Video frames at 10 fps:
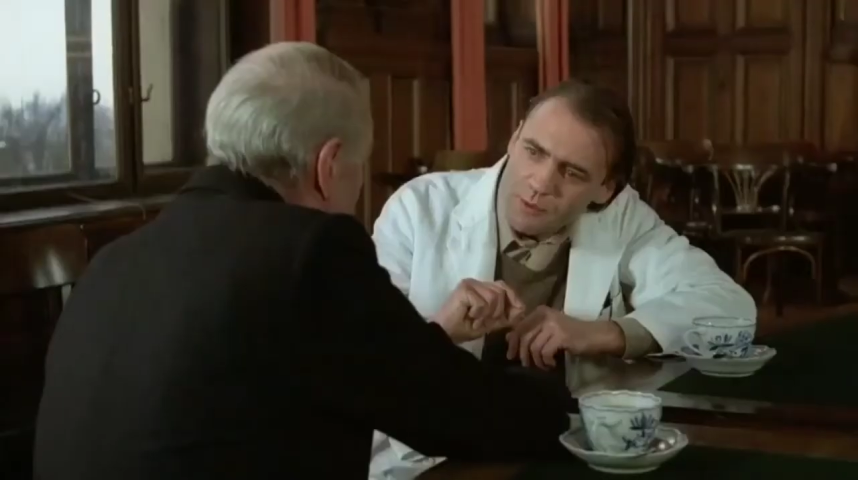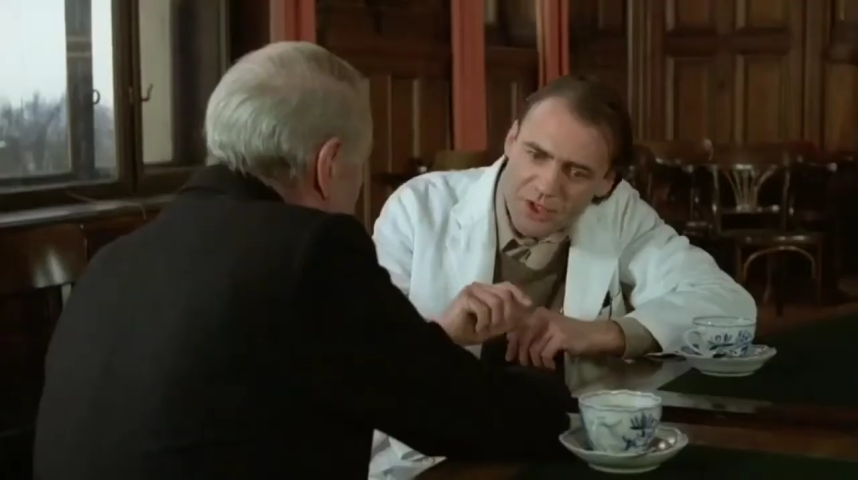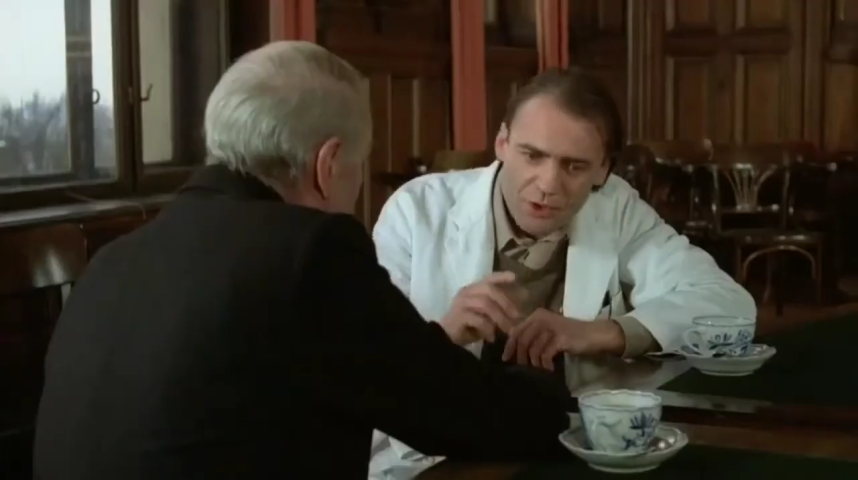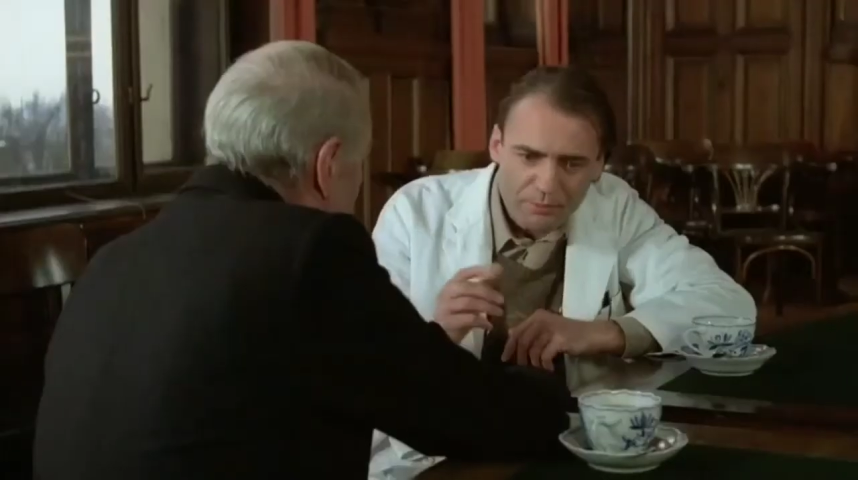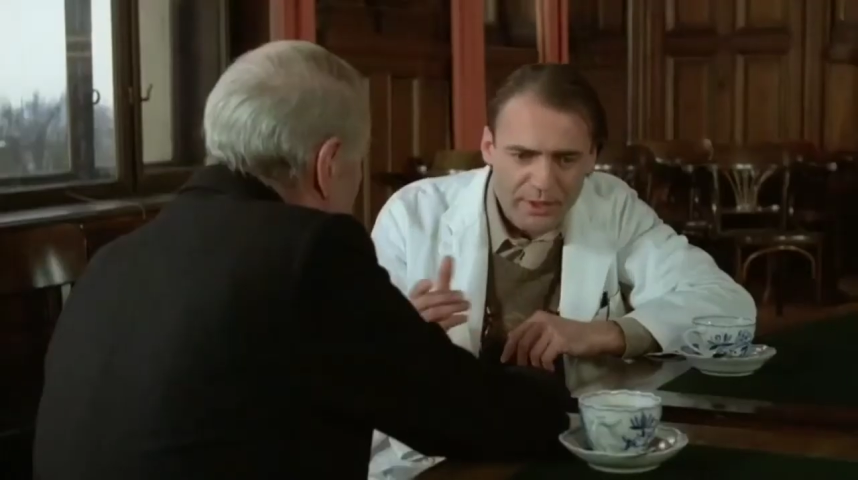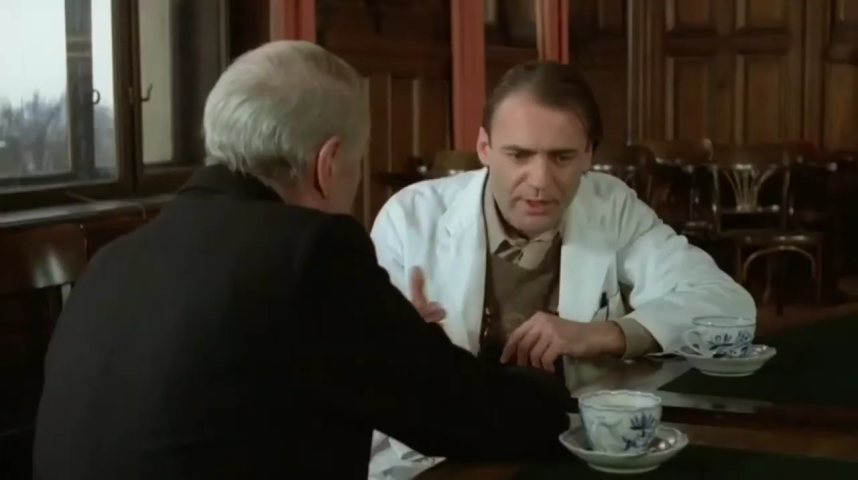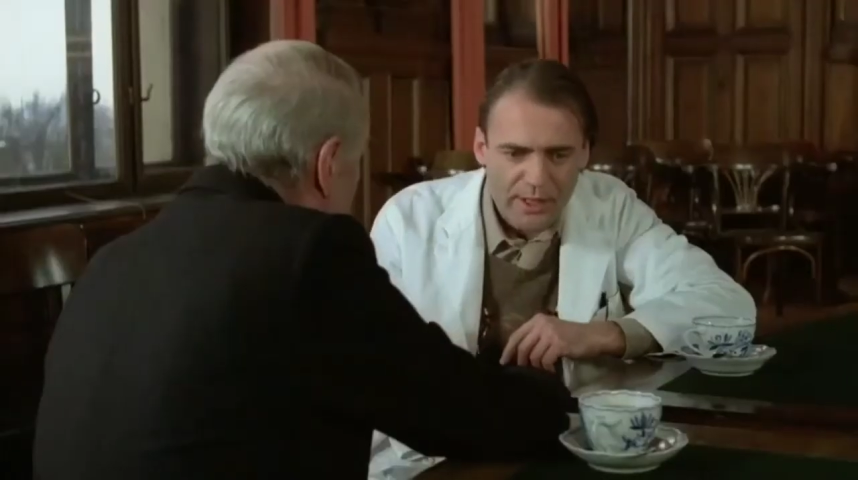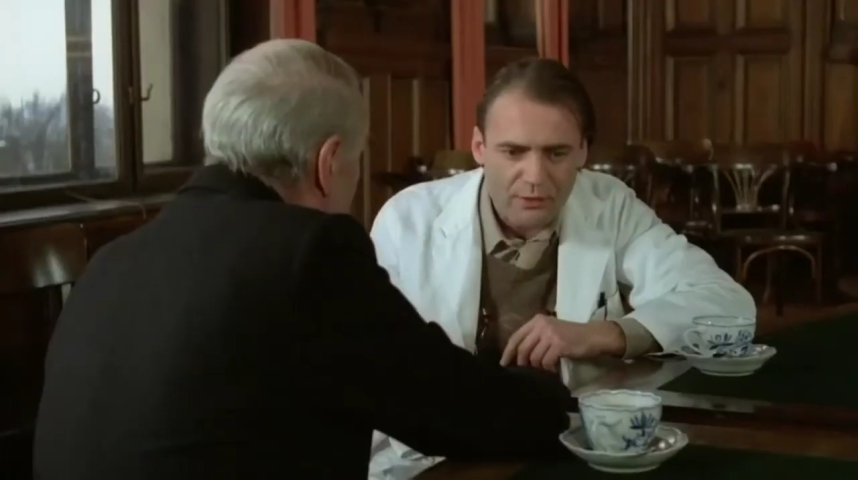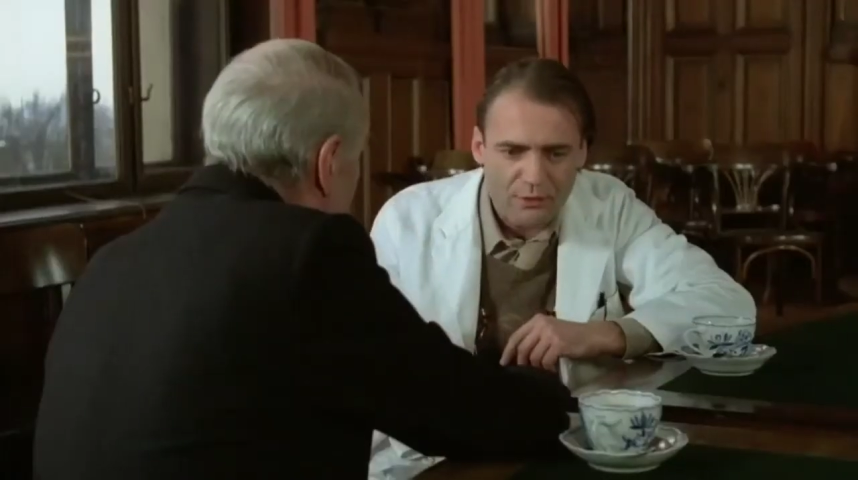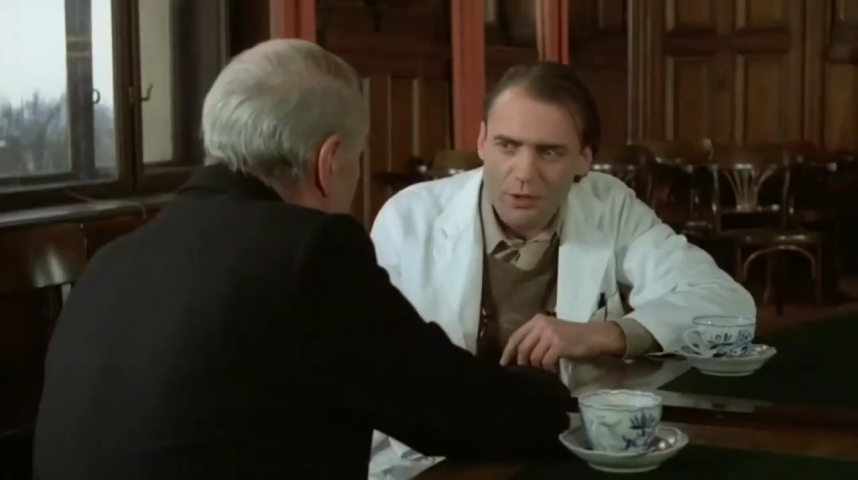which could be
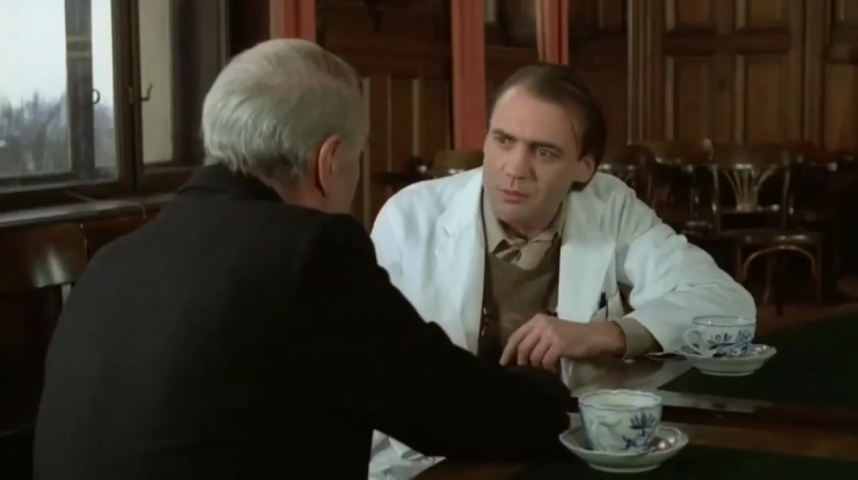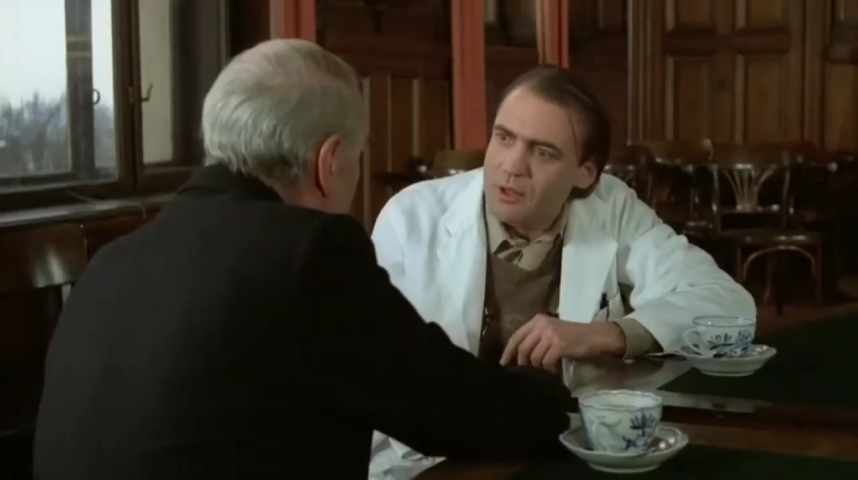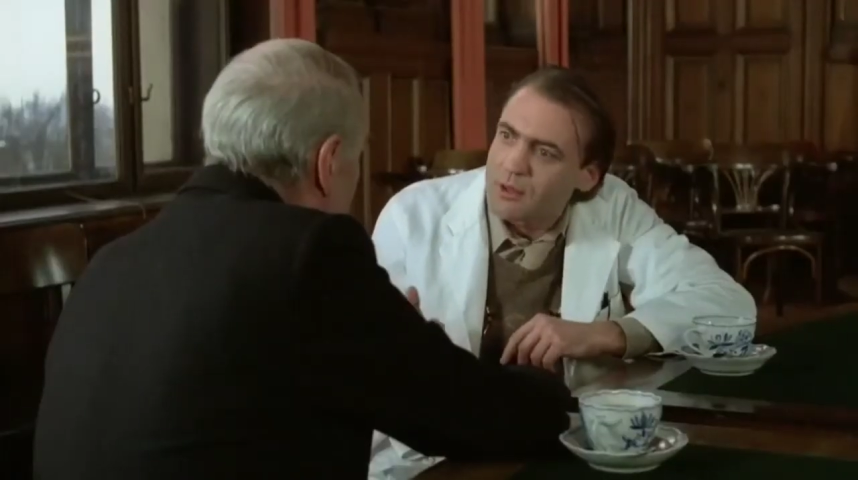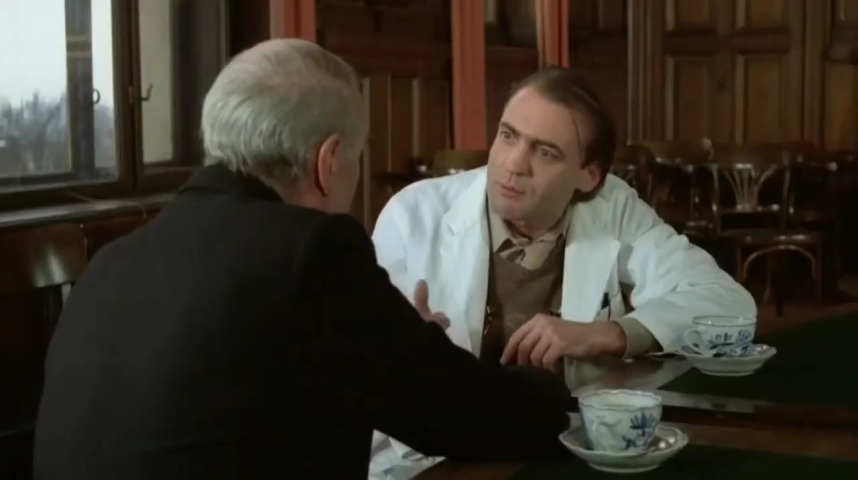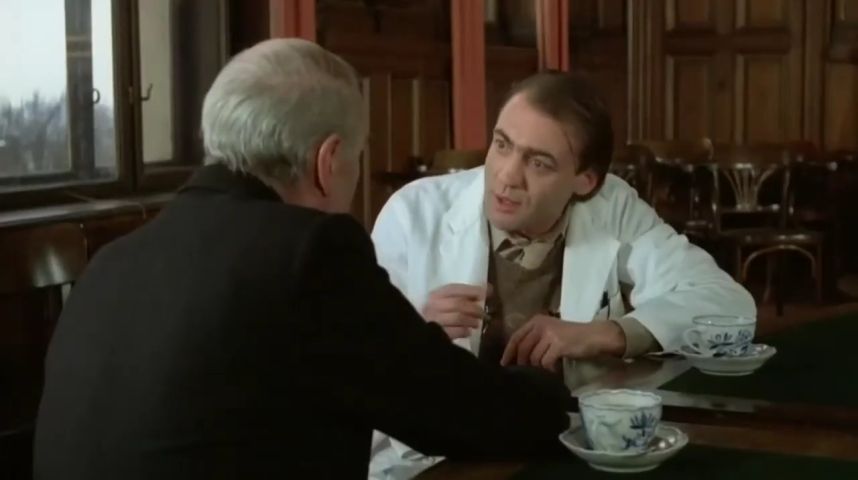taken from a